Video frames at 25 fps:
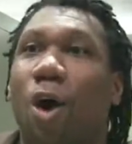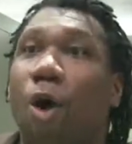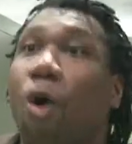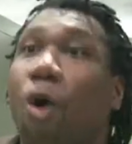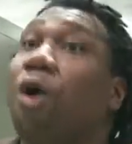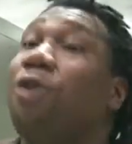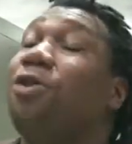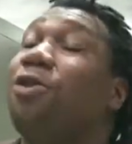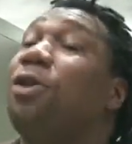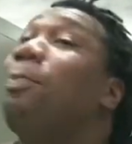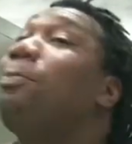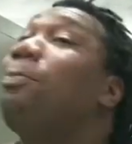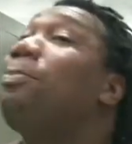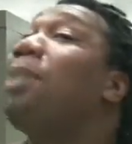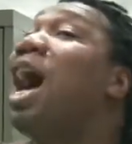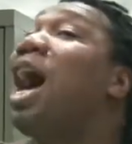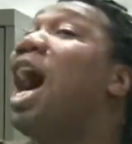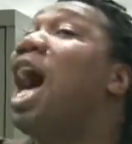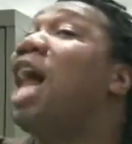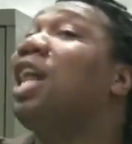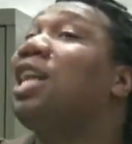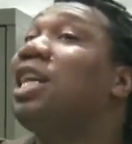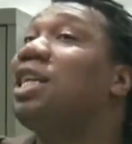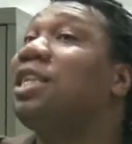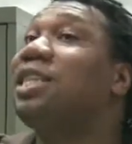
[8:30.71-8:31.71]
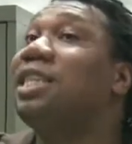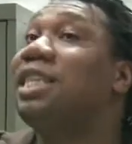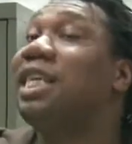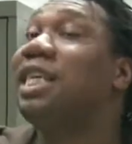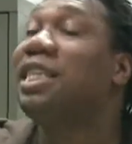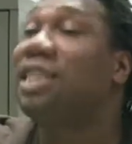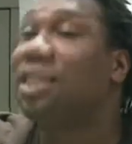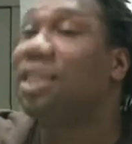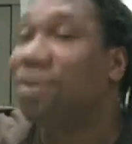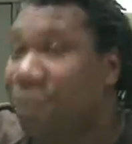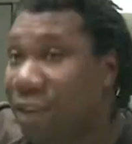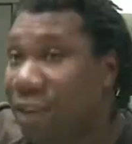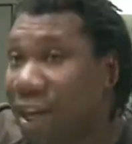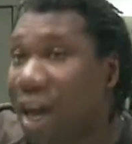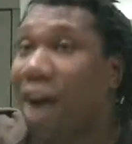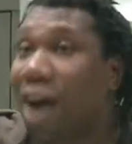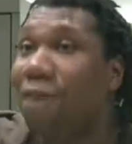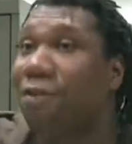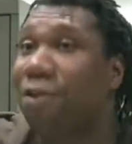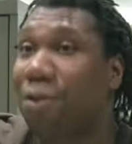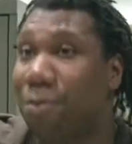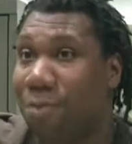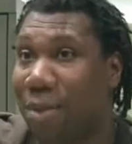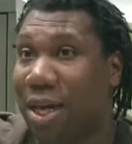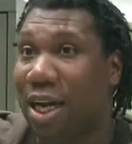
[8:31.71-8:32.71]
or the policies of
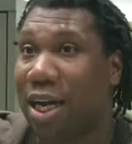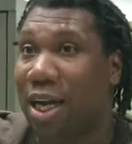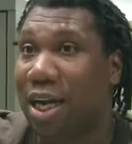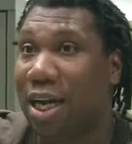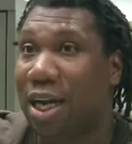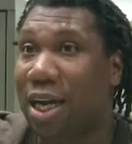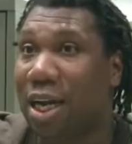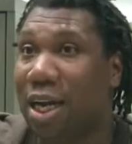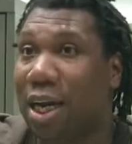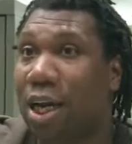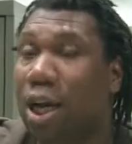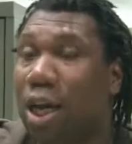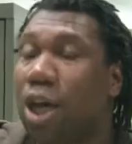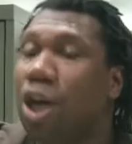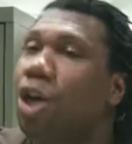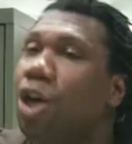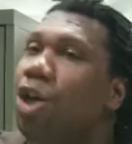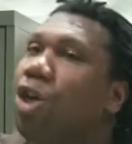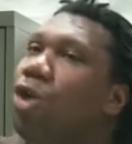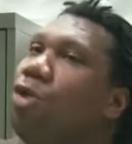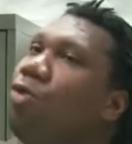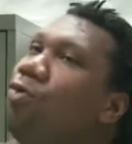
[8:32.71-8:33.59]
government, you